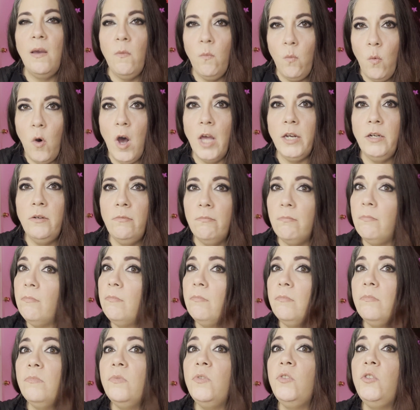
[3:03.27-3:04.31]
1,
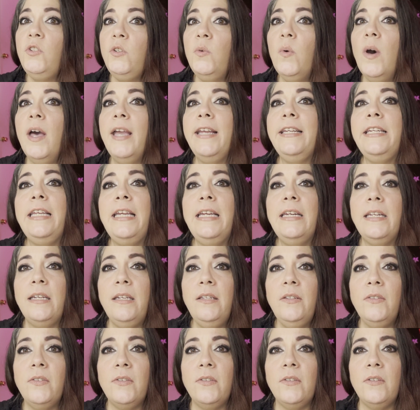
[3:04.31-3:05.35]
do I need
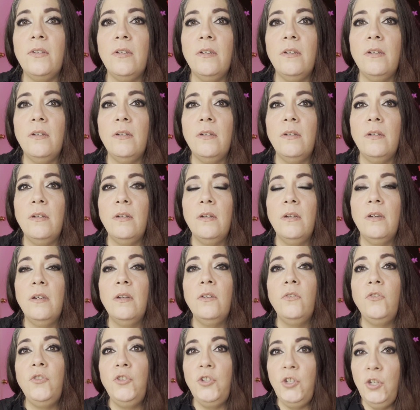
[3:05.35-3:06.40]
it?
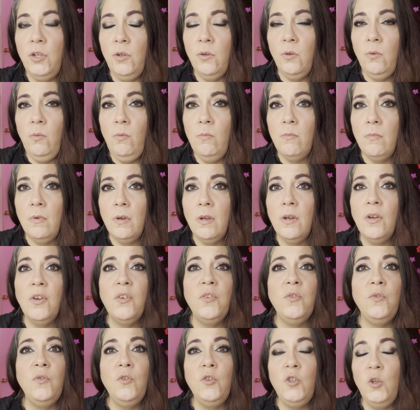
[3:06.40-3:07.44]
2,
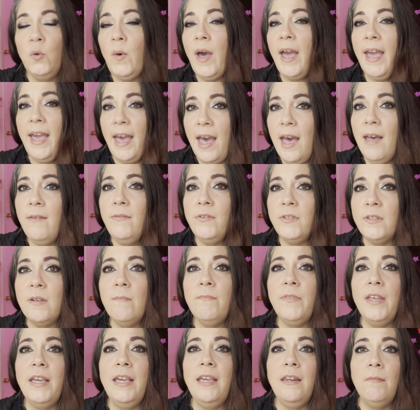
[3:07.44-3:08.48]
do I have
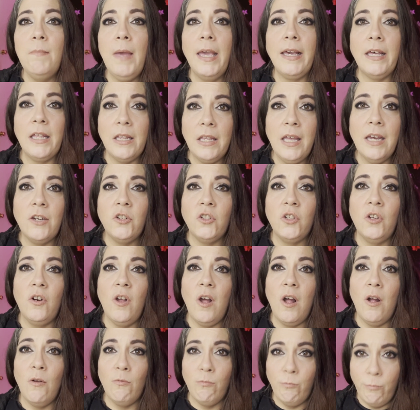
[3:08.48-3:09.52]
something in my collection
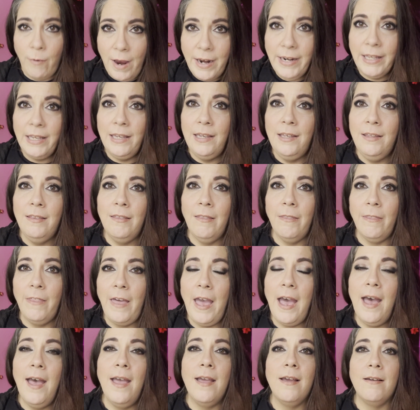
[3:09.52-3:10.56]
already
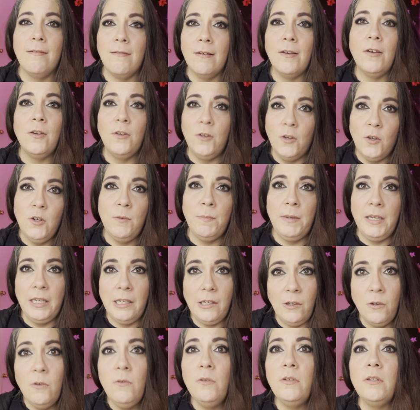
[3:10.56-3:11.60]
that could be
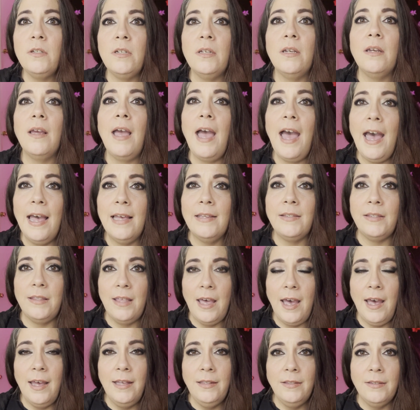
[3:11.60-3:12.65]
used as
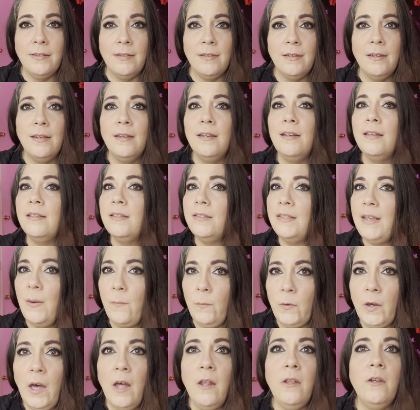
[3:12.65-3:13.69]
that? Same
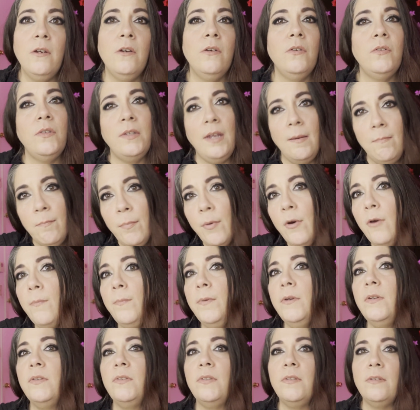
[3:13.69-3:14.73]
color, same
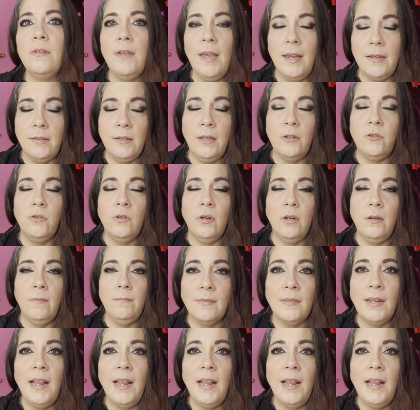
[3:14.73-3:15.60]
purpose, etc.